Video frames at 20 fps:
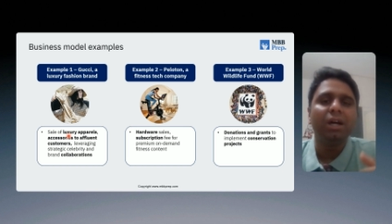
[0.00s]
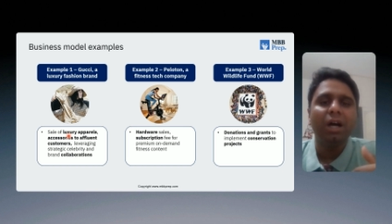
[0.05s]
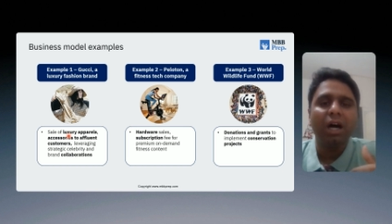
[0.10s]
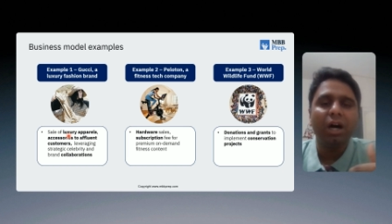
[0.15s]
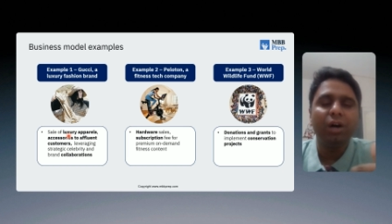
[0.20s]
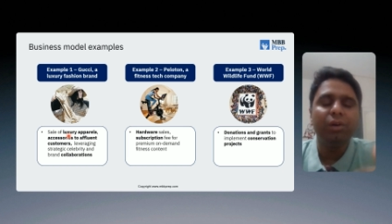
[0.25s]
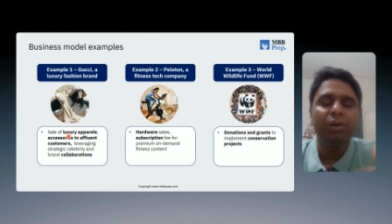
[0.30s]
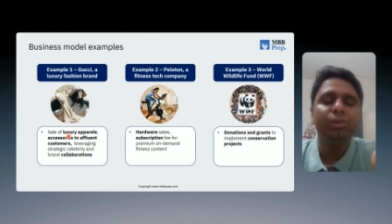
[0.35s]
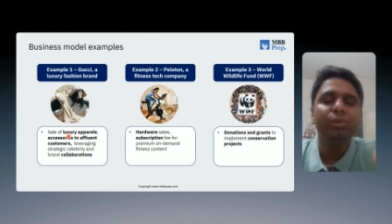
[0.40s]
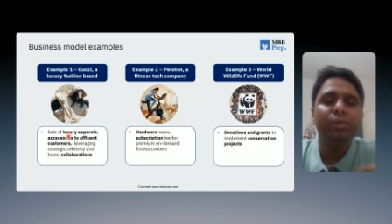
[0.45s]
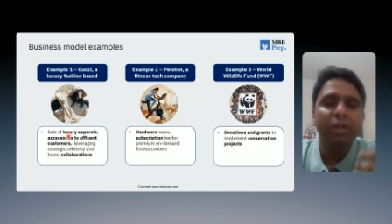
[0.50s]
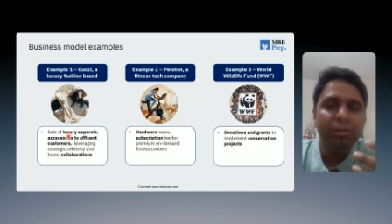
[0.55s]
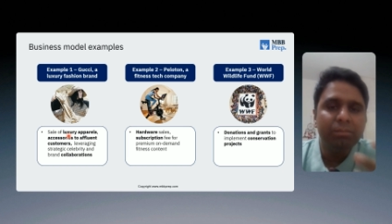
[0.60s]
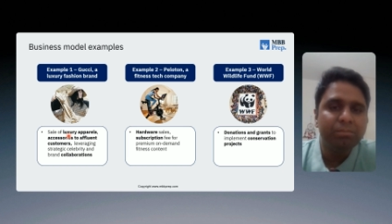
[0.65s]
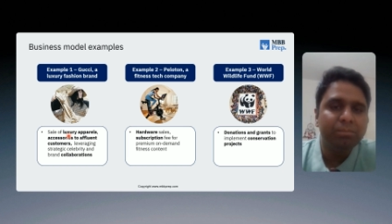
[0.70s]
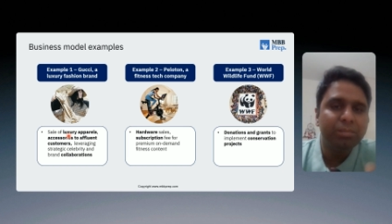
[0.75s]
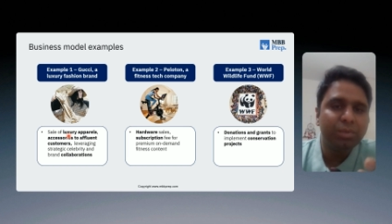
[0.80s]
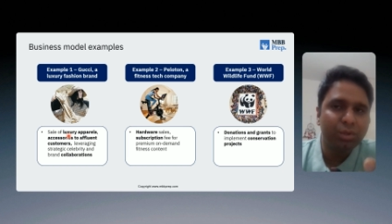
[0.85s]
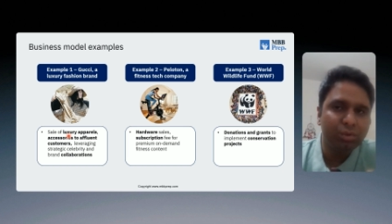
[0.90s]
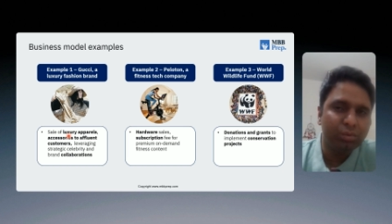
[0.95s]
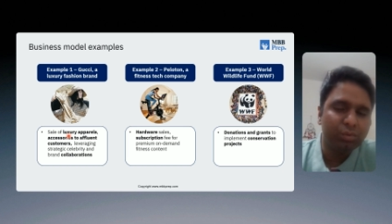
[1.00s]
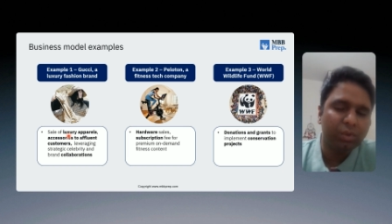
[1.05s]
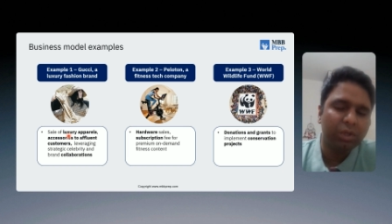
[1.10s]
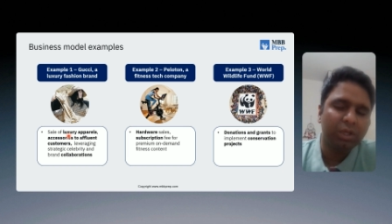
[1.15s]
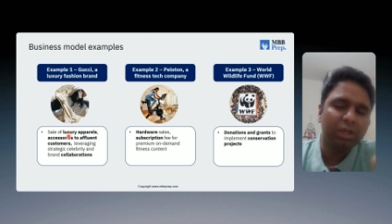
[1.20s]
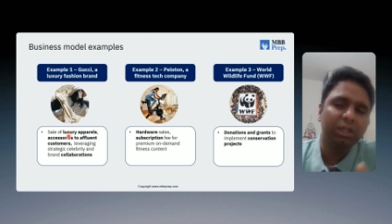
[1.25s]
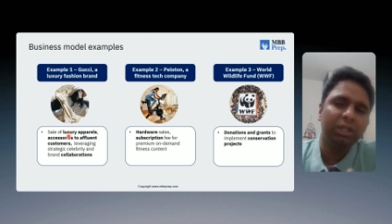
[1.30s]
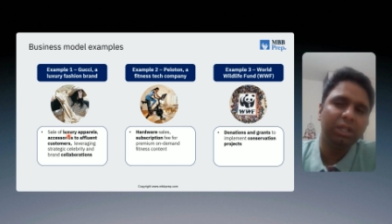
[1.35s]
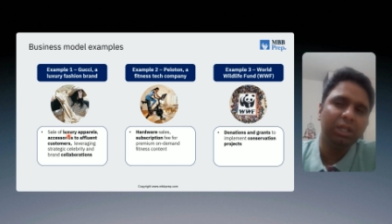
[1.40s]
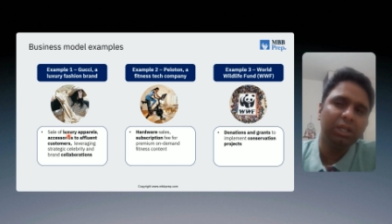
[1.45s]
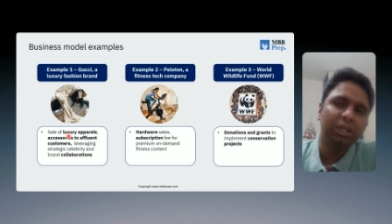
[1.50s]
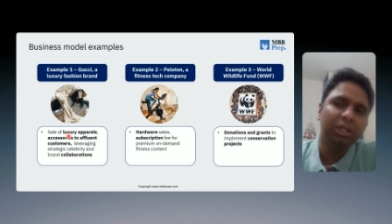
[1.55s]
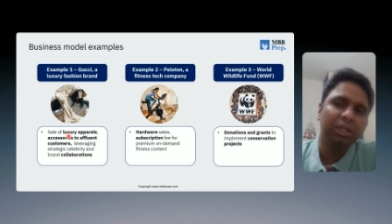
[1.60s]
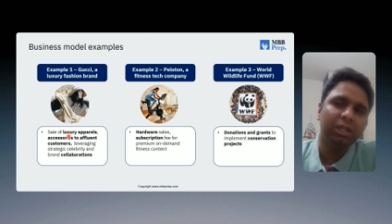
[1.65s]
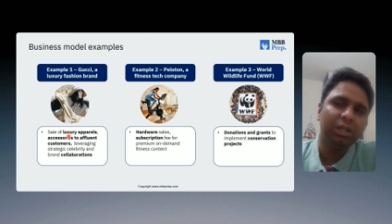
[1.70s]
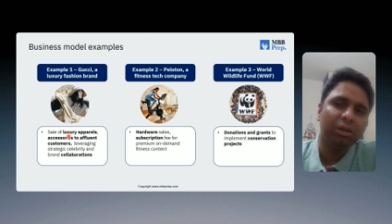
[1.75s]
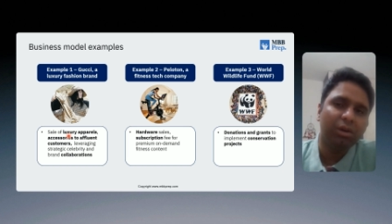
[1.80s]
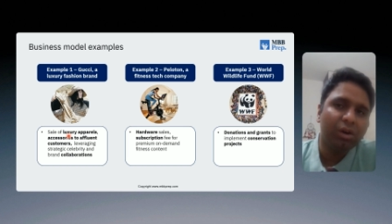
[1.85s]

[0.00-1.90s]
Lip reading: how do you improve the